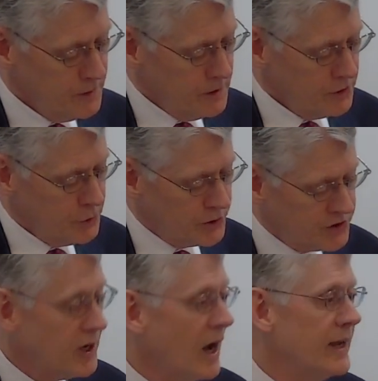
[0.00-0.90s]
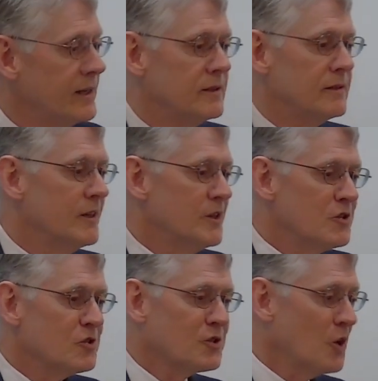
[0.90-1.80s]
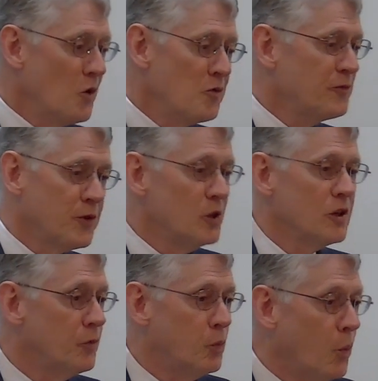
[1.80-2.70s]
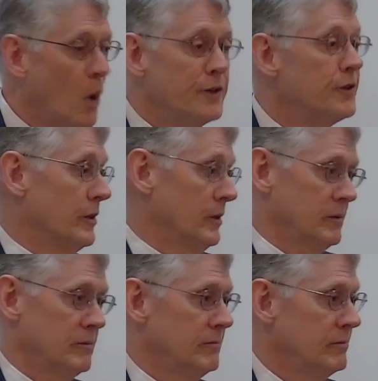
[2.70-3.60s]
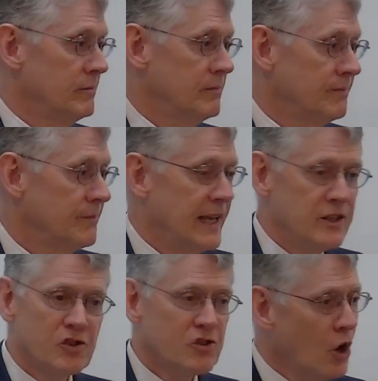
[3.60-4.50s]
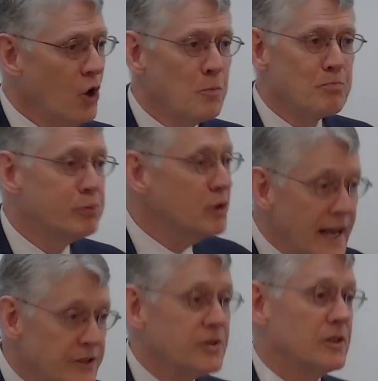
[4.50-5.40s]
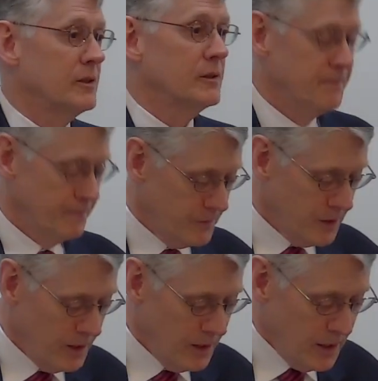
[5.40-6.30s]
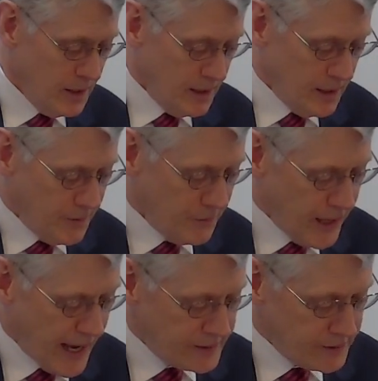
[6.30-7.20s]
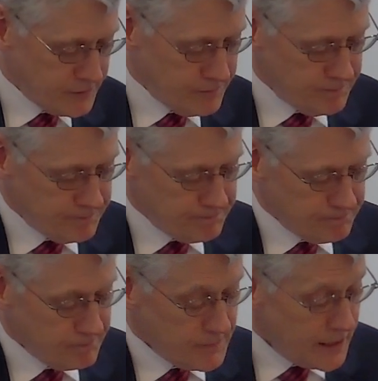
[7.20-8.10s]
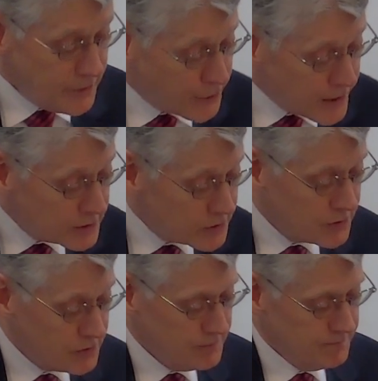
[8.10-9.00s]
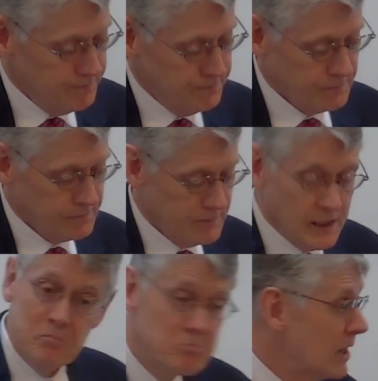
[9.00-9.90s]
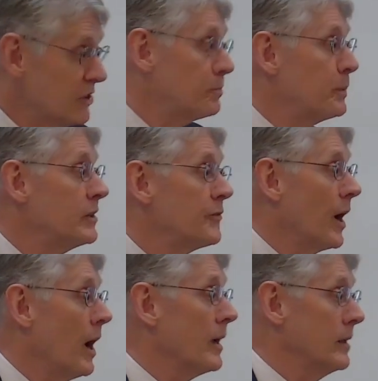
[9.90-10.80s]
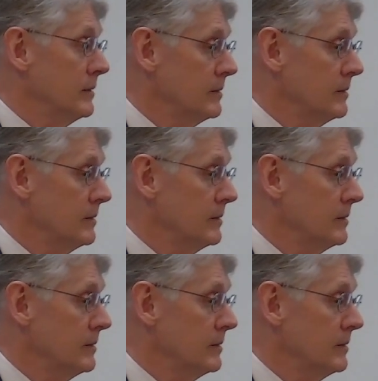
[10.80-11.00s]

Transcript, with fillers: to a sight so full of wonder and so blessed that he thinks it must be divine.